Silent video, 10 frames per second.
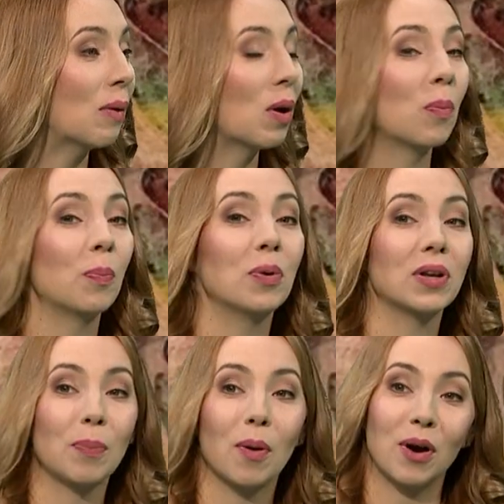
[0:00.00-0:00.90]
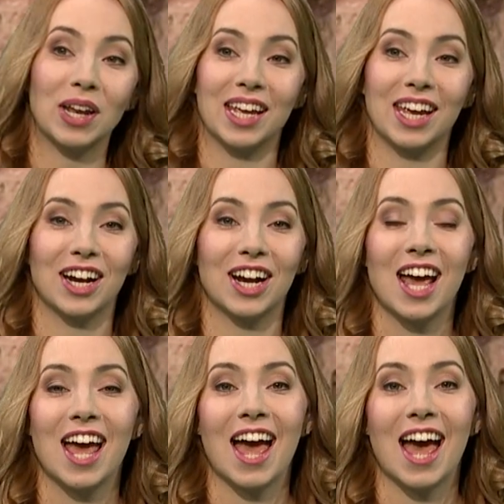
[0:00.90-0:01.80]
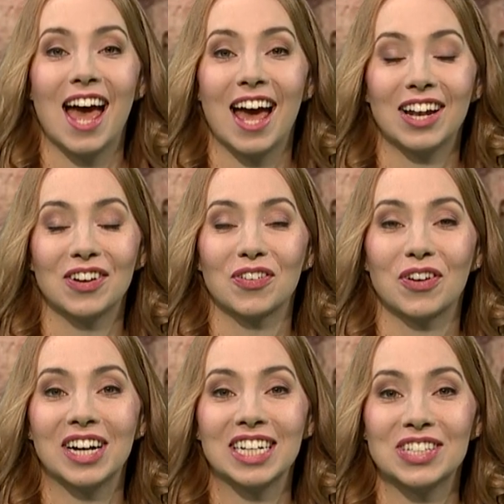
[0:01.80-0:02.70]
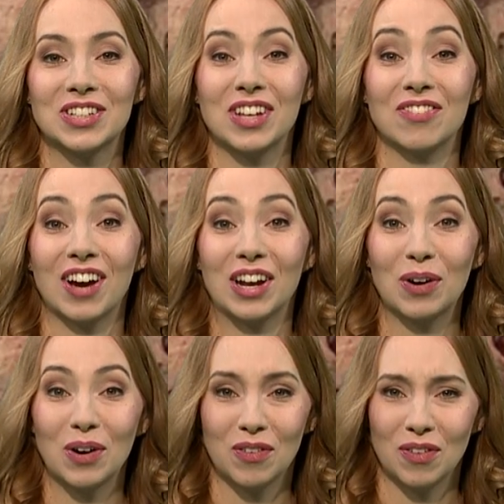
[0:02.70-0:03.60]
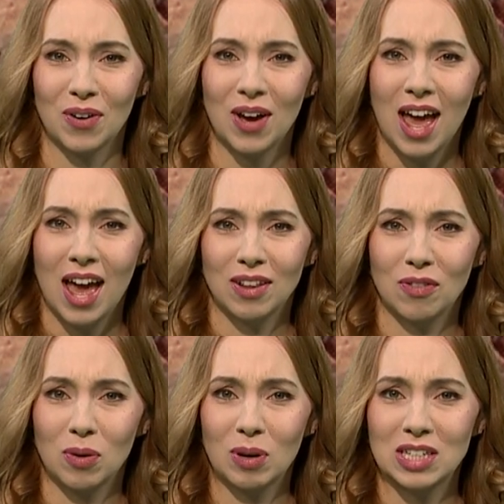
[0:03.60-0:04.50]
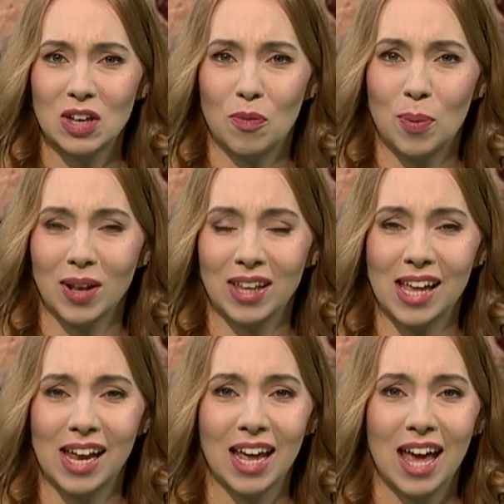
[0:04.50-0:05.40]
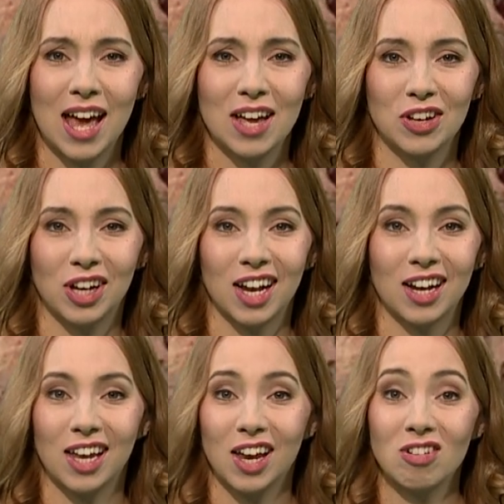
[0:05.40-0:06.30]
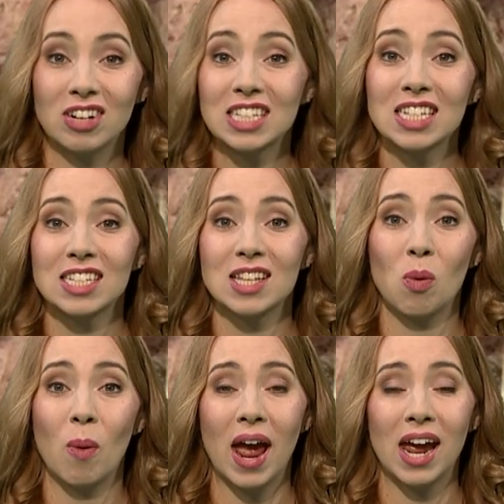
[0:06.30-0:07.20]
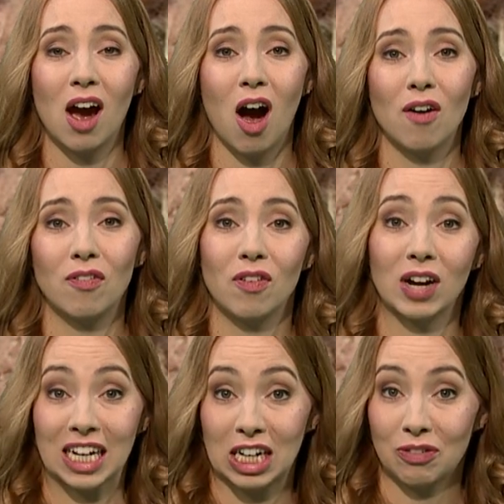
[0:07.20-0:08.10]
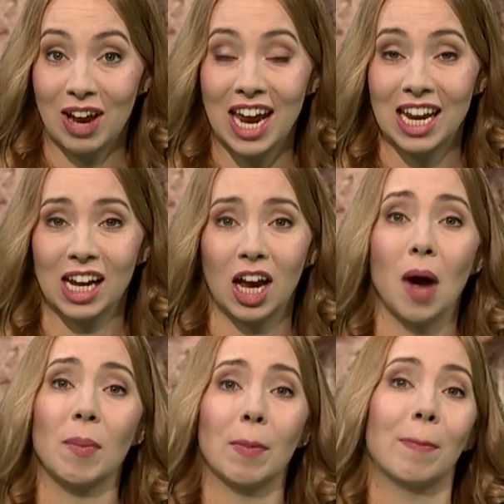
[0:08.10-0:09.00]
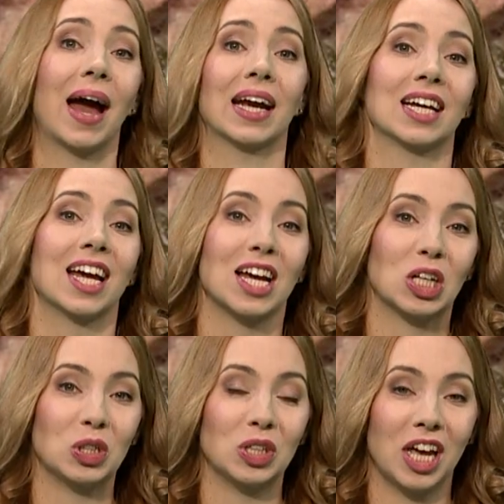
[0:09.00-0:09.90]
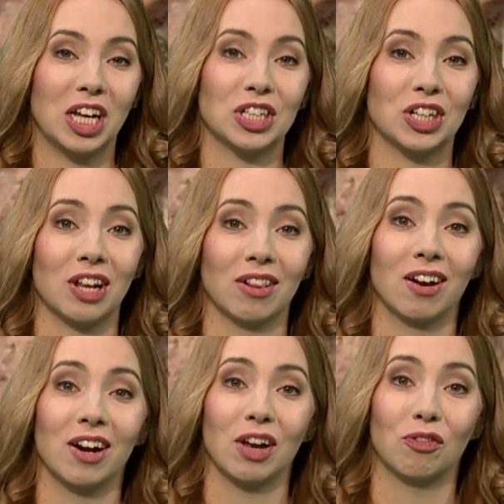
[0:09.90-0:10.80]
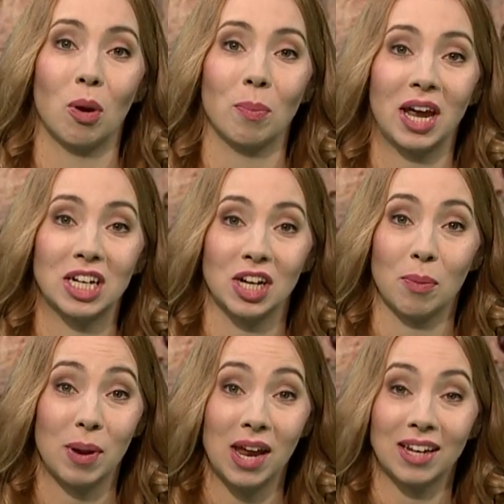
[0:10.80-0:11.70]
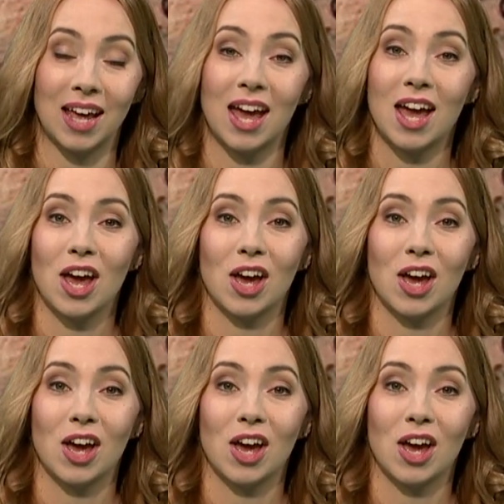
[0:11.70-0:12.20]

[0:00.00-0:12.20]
And mm. we'll put a point here. And of course, to invite all of you, the viewers of Poland Daily, you can hear this is the way of creating, coming back to nature and learning from nature and being the